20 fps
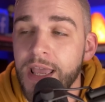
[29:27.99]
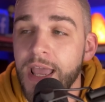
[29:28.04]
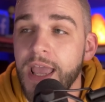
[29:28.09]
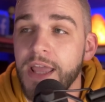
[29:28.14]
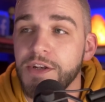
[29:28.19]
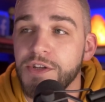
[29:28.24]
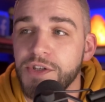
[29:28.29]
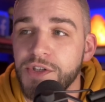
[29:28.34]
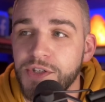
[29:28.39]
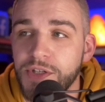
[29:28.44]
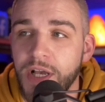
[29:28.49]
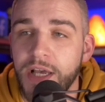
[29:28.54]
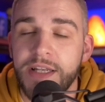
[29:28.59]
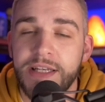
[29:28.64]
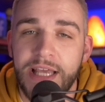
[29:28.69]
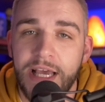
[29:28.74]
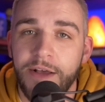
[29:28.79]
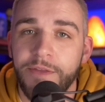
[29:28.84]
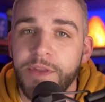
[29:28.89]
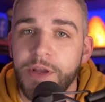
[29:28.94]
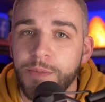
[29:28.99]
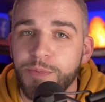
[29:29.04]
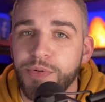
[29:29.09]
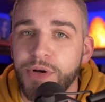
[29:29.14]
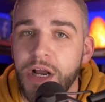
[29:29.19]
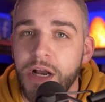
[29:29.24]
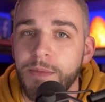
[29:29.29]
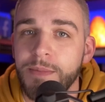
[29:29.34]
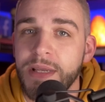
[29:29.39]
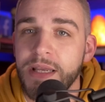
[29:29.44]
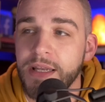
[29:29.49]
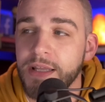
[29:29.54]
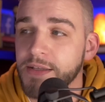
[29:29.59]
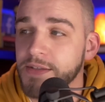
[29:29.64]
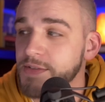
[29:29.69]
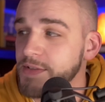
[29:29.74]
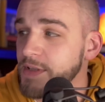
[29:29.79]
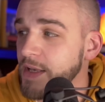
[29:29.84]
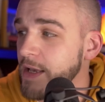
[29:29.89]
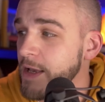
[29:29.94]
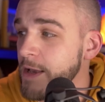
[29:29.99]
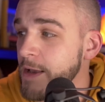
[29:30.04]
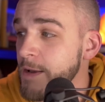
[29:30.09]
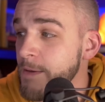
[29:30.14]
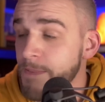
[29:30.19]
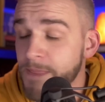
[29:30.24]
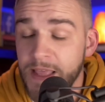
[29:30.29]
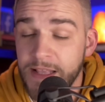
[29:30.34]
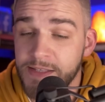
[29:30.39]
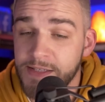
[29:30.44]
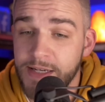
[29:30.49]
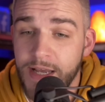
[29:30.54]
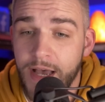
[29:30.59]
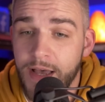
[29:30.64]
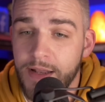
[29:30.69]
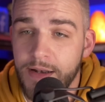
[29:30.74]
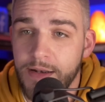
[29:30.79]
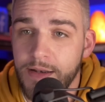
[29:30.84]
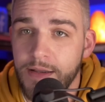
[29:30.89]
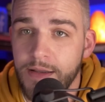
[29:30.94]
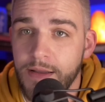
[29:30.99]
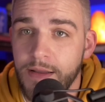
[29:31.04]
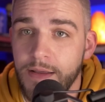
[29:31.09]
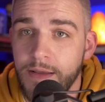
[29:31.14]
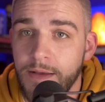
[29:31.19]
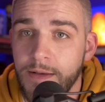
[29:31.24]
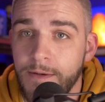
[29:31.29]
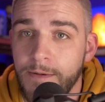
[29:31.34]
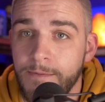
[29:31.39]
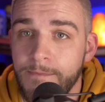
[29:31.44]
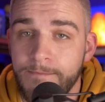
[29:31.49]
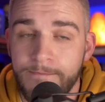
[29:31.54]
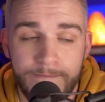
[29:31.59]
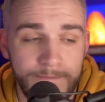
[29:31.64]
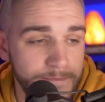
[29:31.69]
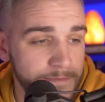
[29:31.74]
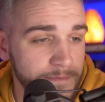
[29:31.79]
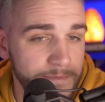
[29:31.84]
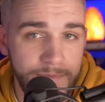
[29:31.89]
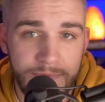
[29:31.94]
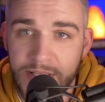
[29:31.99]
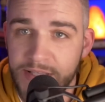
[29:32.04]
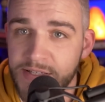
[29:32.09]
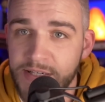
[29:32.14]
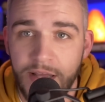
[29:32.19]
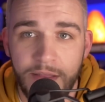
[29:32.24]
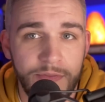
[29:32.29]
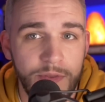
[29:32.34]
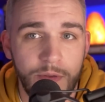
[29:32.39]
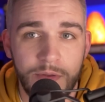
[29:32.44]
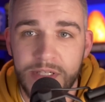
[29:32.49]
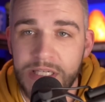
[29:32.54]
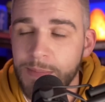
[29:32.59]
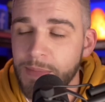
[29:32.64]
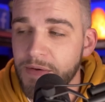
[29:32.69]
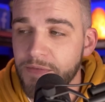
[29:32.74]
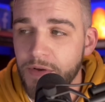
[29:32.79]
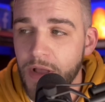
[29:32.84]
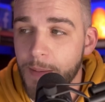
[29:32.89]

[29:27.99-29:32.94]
And shut down. that happens. That's not it's not. That's not the only time I've heard that. It's not the only time I've.